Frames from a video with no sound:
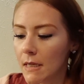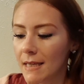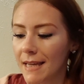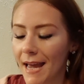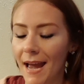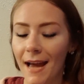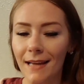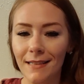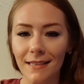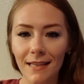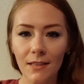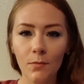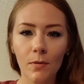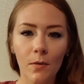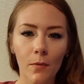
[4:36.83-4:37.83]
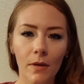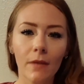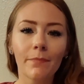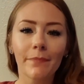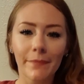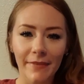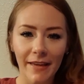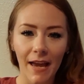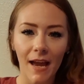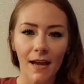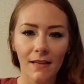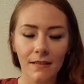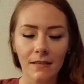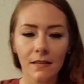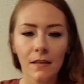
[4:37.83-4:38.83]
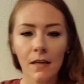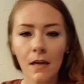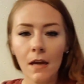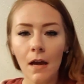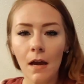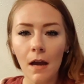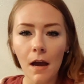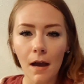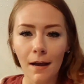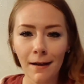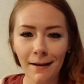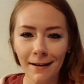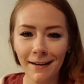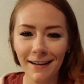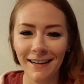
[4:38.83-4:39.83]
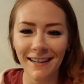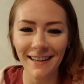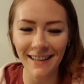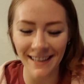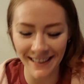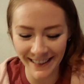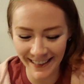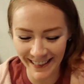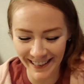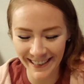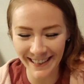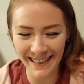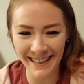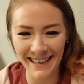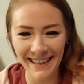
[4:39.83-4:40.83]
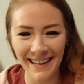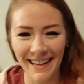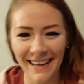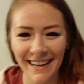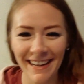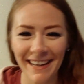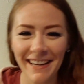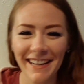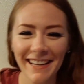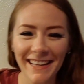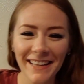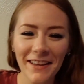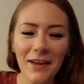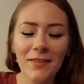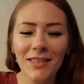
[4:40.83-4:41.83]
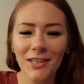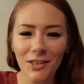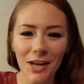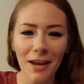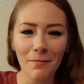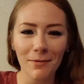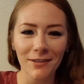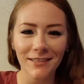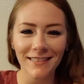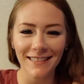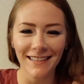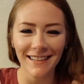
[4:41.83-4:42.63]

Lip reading: Gas, that's what it was. Gas. The chambers.